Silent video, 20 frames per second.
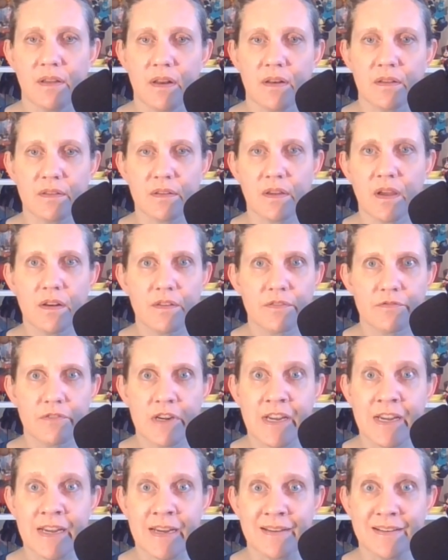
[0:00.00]
And it's kind of
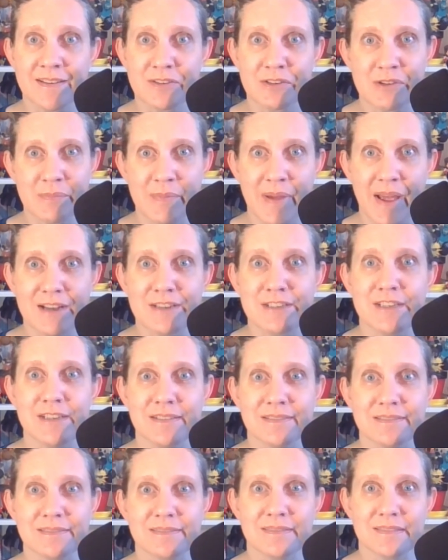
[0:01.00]
freaky to
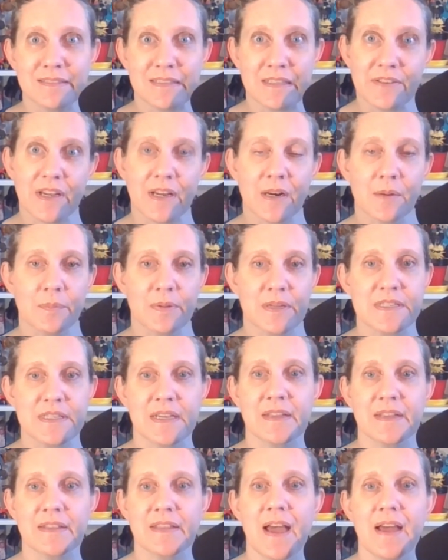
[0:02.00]
imagine living in a place
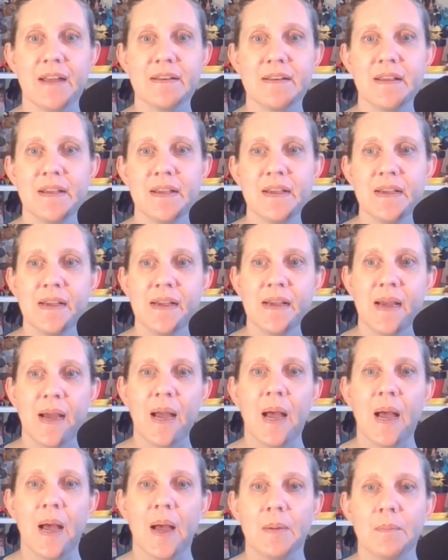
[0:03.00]
like that.
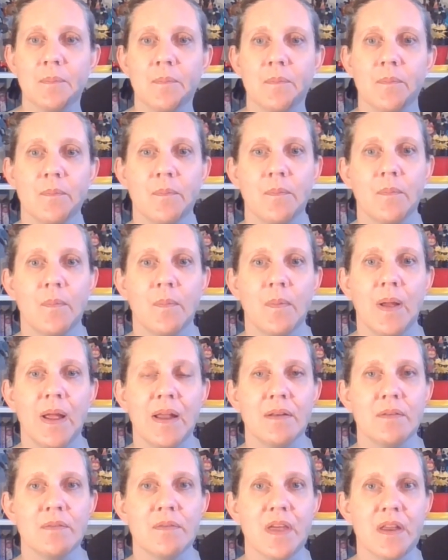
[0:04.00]

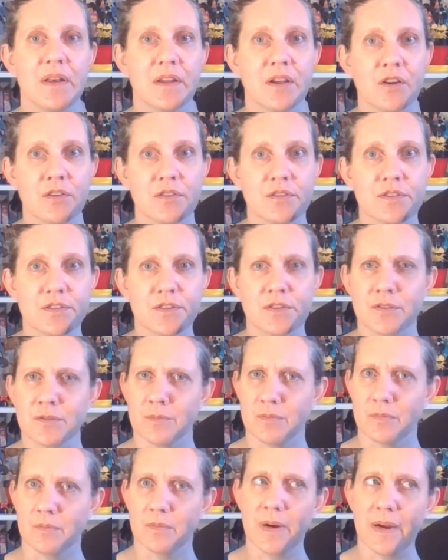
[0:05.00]
And then he goes to,
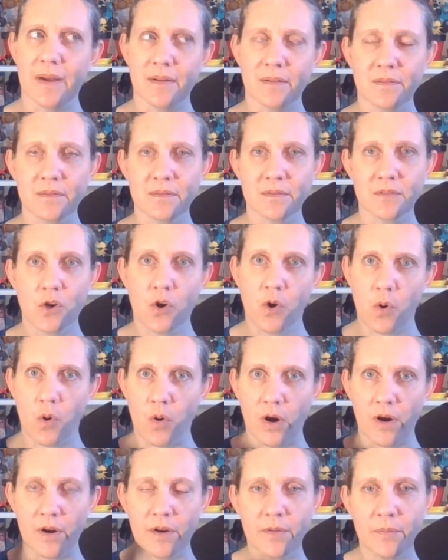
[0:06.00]

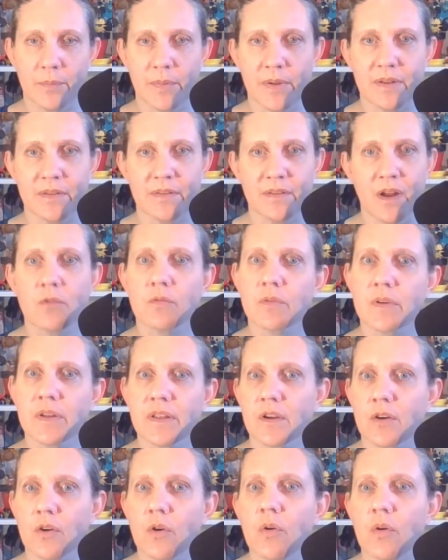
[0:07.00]
court, but it's not
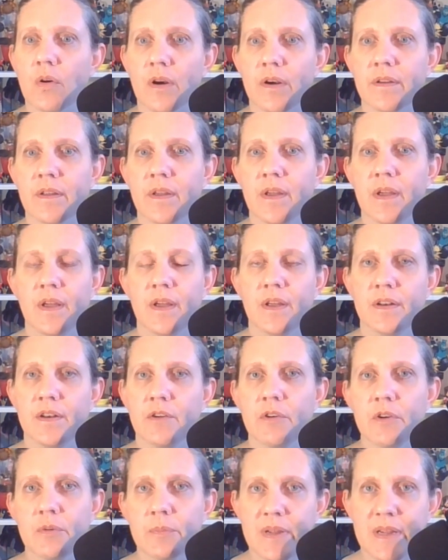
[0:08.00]
really court. No
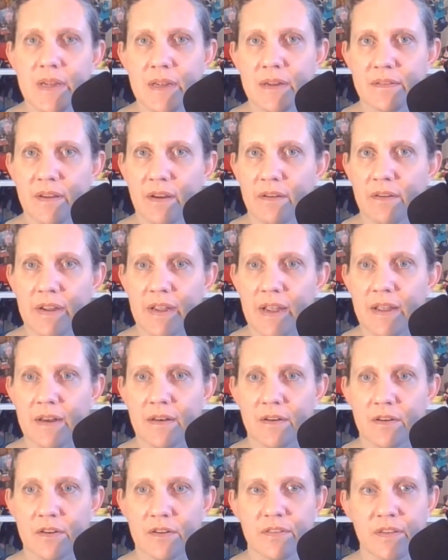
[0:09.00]
one being
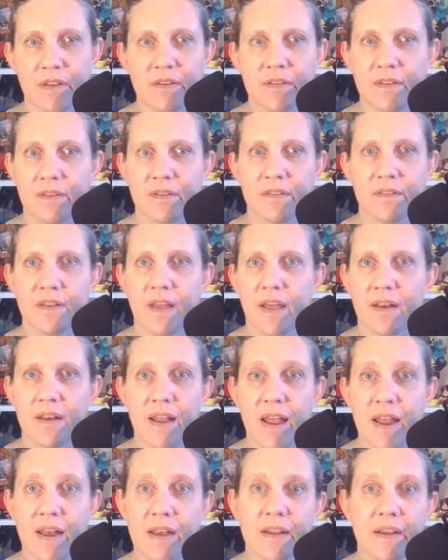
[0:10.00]
interrogated or sentenced had
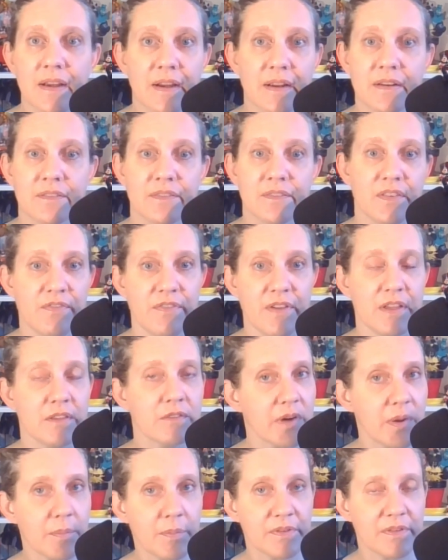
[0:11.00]
any kind of
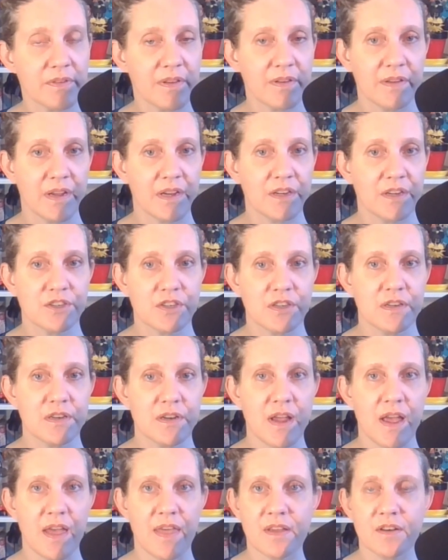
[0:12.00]
defense representation,
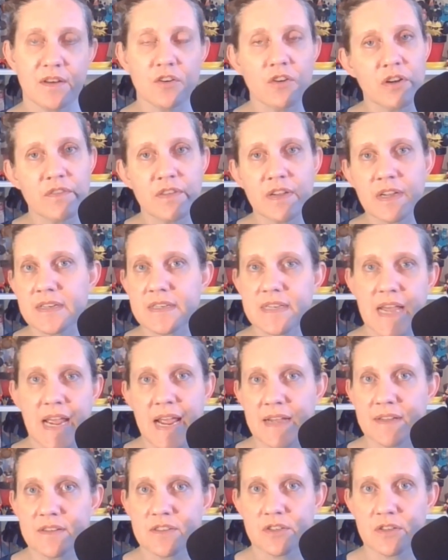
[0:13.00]
and they don't even get to
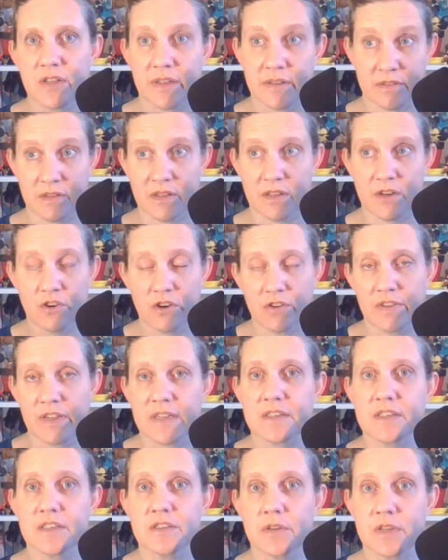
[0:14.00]
answer, like they don't even
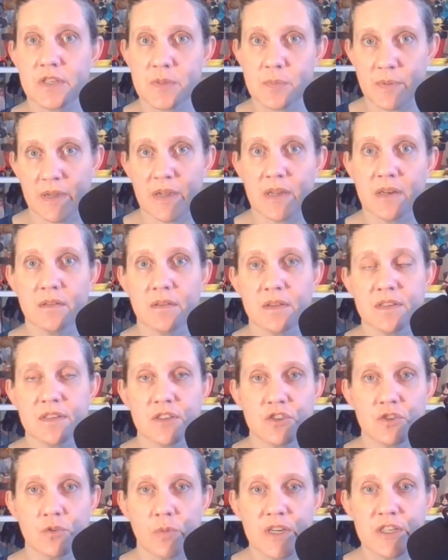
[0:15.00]
get to explain the
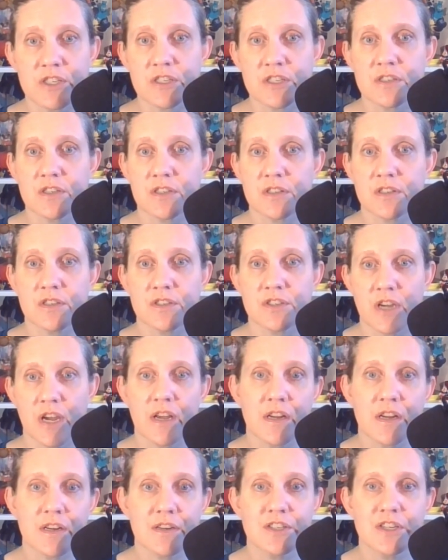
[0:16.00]
situation to the
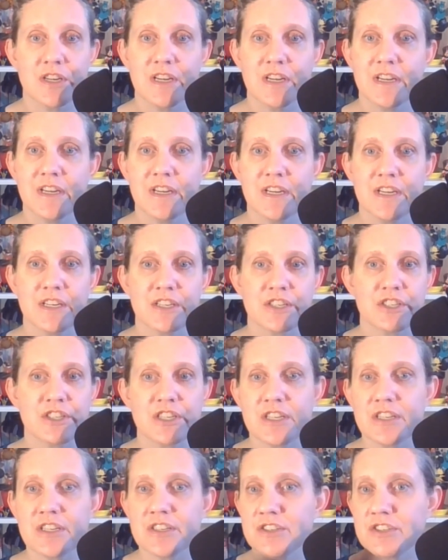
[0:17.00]
judge.
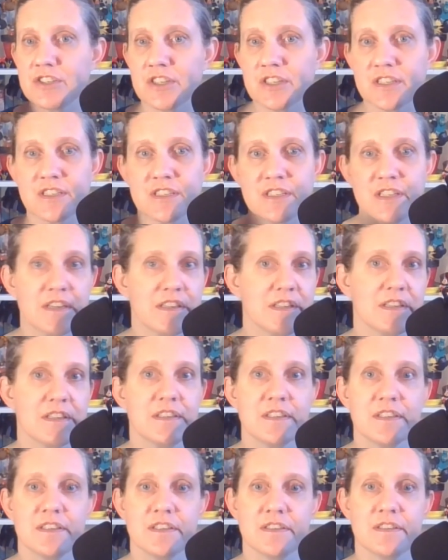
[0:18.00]
She's just
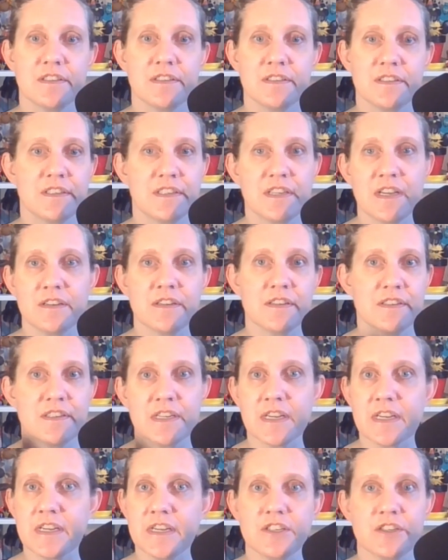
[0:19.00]

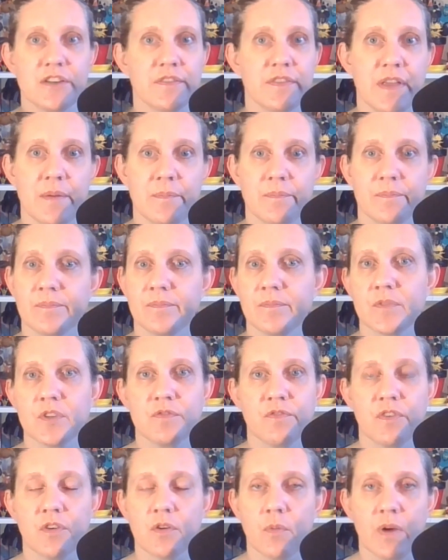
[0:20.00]
sentencing each of them
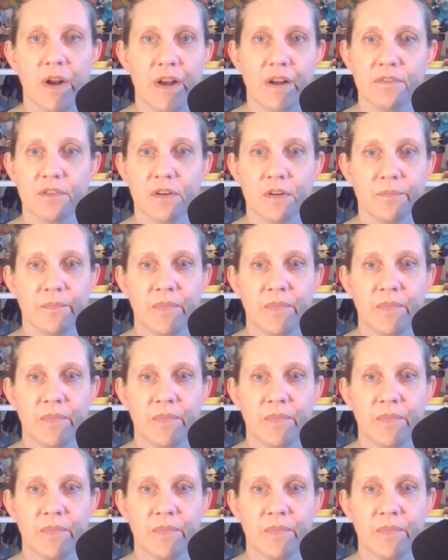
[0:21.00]
for whatever.